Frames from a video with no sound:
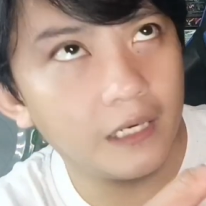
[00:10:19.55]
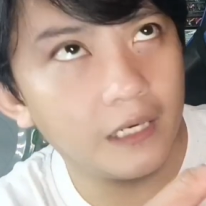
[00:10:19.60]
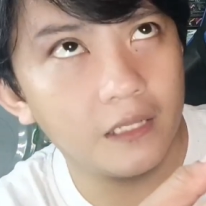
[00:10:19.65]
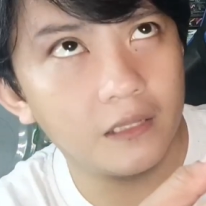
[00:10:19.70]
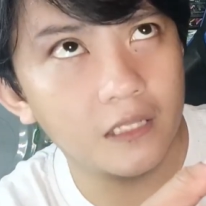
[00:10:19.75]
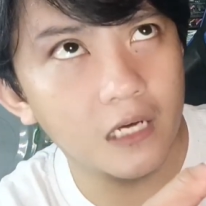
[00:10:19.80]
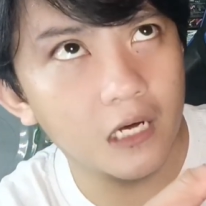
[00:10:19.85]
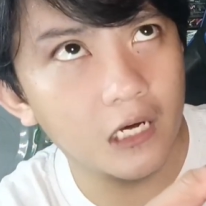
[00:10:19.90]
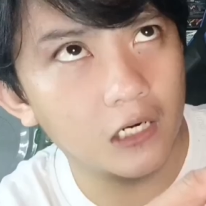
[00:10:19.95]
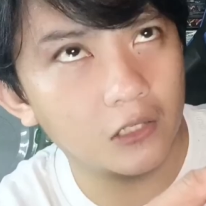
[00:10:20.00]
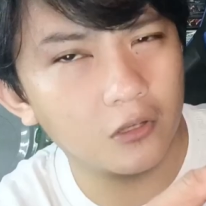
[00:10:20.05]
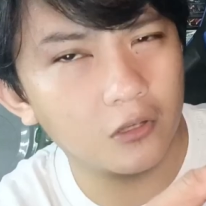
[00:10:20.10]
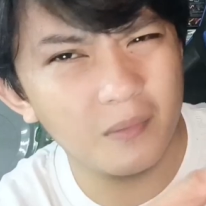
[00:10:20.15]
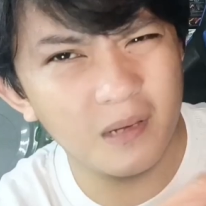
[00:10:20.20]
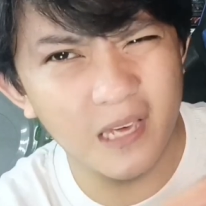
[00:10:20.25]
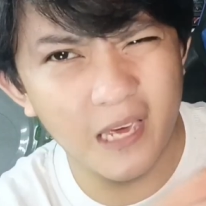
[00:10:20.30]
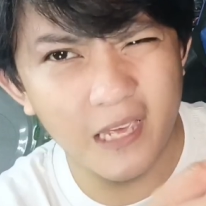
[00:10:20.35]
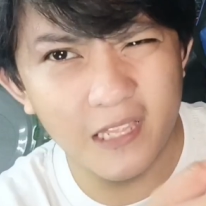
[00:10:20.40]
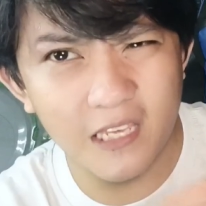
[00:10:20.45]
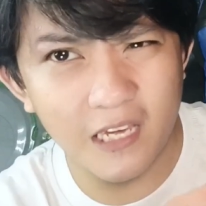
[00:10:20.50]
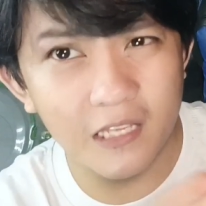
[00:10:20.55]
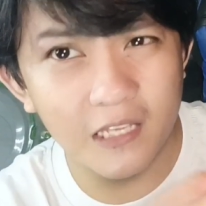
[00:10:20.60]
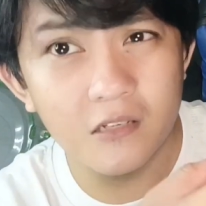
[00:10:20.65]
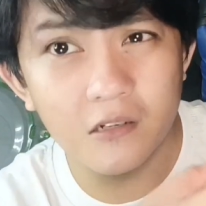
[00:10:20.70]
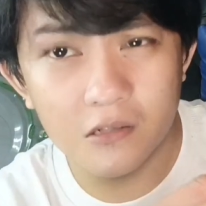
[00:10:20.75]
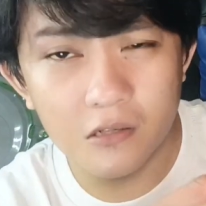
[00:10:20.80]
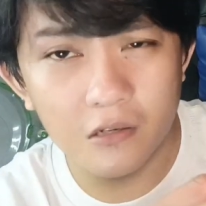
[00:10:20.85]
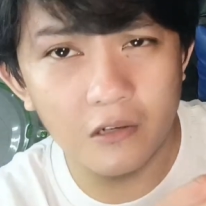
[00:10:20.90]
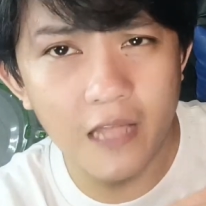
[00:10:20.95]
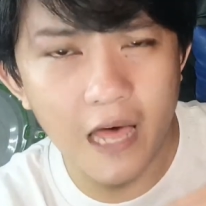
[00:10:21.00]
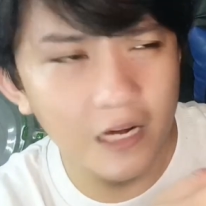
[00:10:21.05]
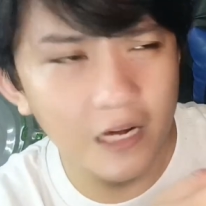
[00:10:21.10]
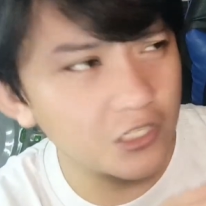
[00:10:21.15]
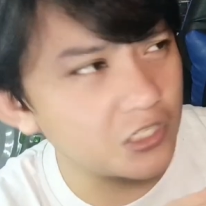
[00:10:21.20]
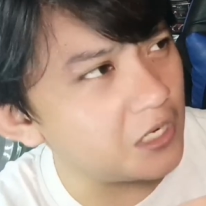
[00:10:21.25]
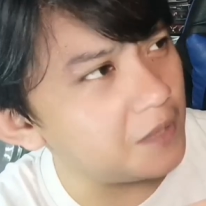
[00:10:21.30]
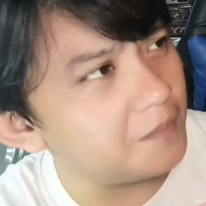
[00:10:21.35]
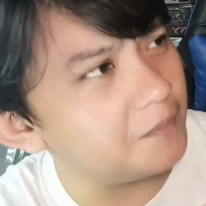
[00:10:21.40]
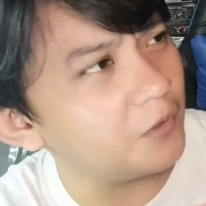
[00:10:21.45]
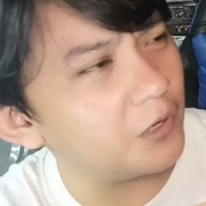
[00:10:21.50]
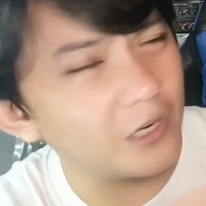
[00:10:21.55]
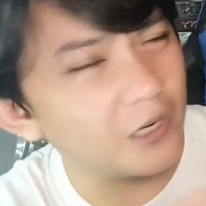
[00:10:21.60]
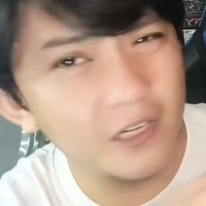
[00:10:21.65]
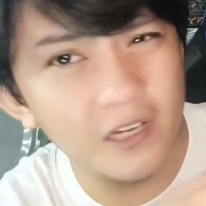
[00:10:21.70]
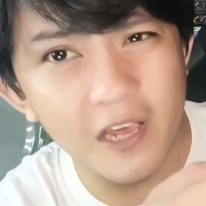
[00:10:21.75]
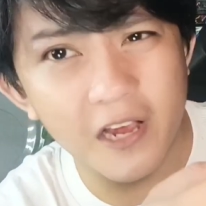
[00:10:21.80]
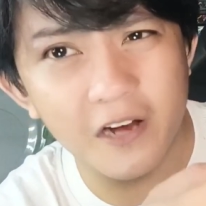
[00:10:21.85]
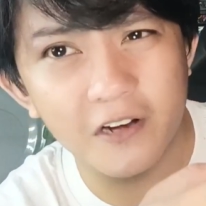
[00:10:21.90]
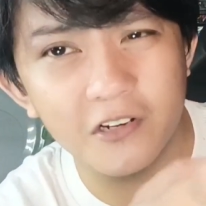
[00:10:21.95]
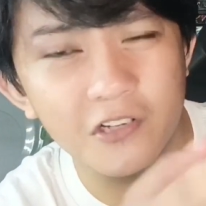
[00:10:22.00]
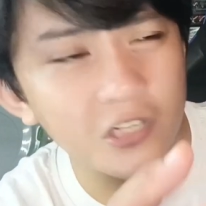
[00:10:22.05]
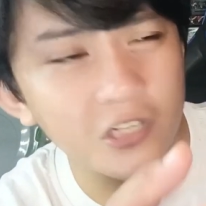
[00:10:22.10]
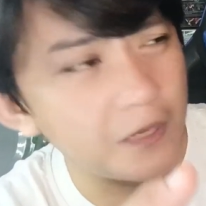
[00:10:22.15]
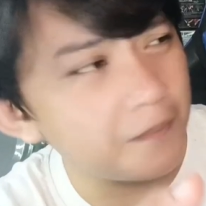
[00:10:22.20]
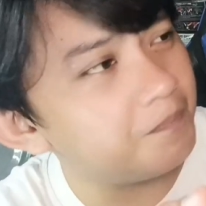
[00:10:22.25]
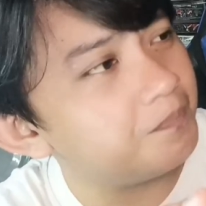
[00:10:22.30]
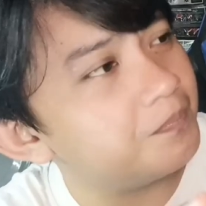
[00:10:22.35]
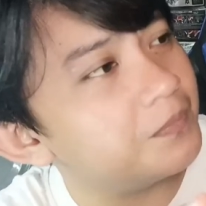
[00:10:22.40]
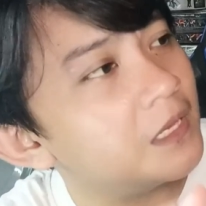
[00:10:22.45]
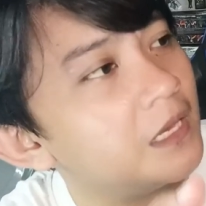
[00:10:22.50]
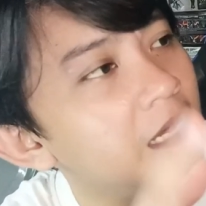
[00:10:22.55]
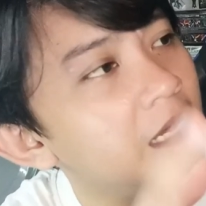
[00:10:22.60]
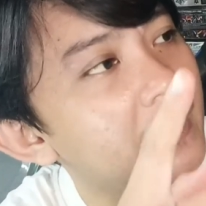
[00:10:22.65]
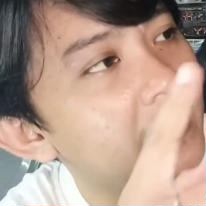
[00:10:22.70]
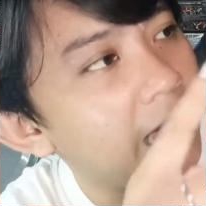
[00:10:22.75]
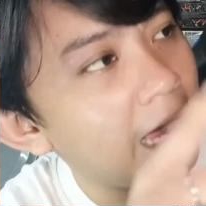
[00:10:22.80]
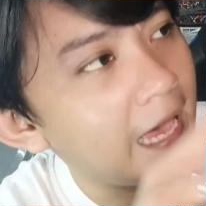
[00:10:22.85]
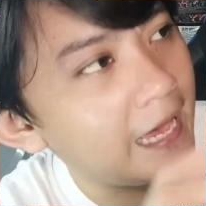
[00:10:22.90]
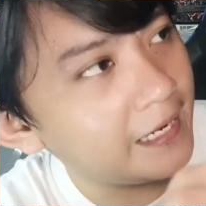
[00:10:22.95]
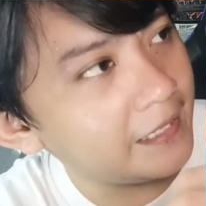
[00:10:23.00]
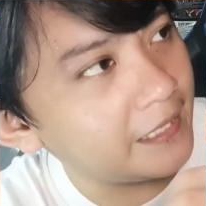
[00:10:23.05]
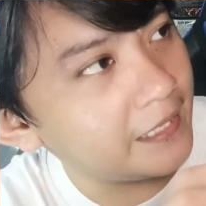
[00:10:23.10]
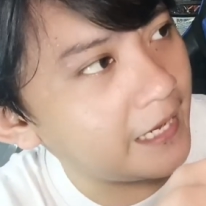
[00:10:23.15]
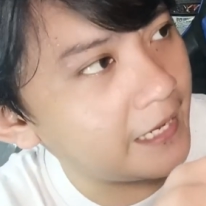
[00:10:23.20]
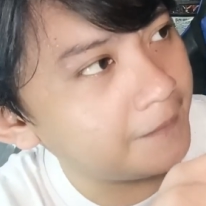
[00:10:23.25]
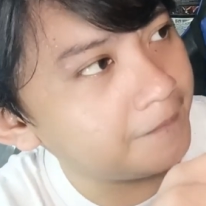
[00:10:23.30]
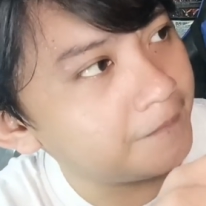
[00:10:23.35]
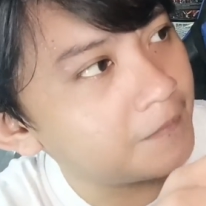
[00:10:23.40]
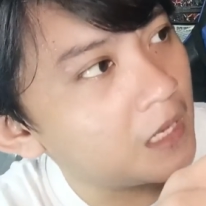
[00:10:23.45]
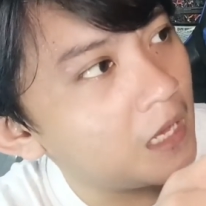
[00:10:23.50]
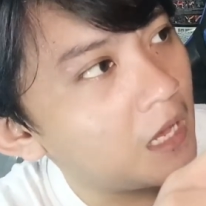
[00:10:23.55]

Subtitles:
In TAKARA TOMY, I think it's also lock chip or gear chip. And then